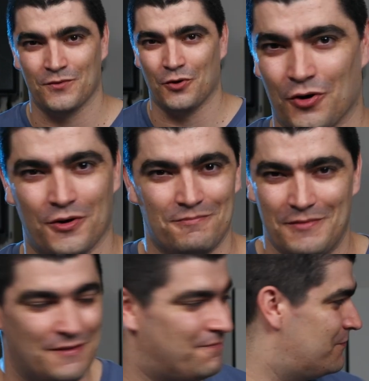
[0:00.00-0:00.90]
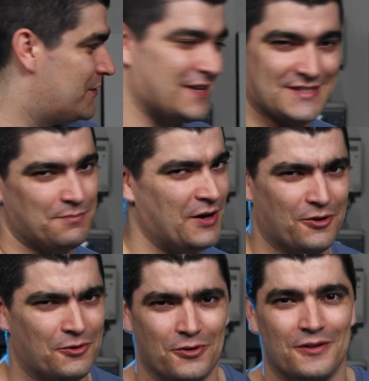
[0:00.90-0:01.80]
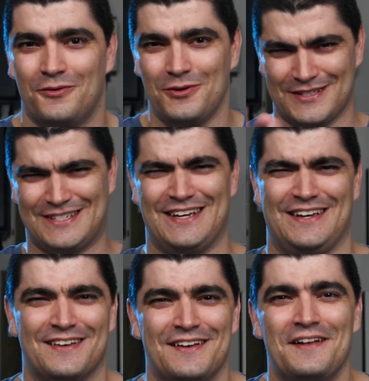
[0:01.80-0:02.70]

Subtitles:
Or in the Tesla Powerwall. We'll see.